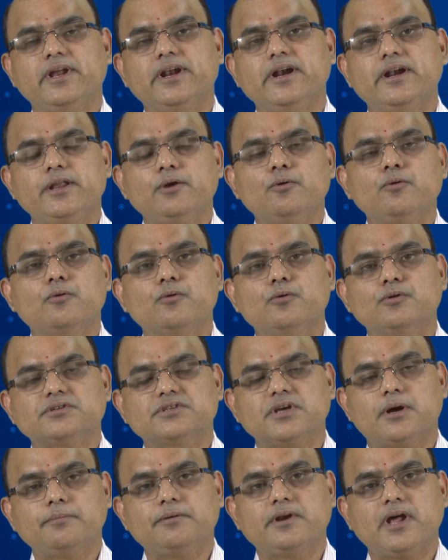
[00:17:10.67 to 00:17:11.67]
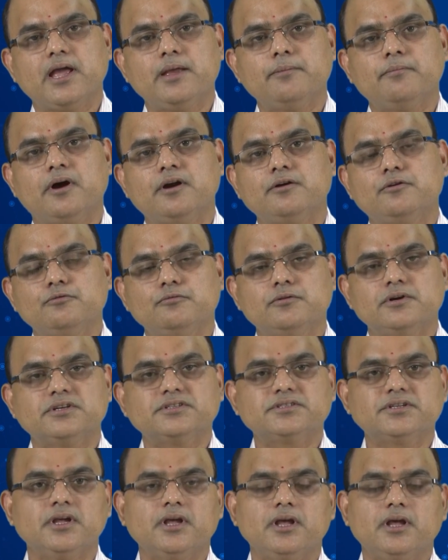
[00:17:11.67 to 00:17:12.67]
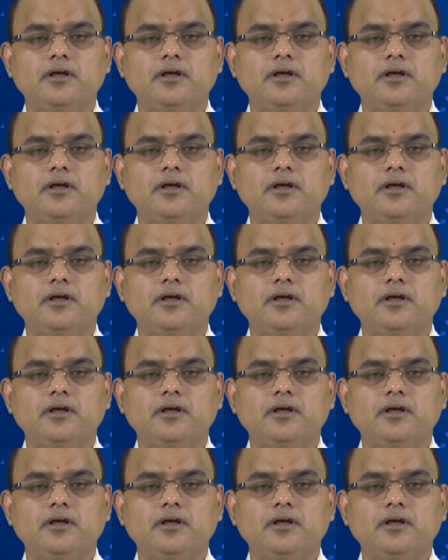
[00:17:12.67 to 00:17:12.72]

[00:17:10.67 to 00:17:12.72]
in due course of time or towards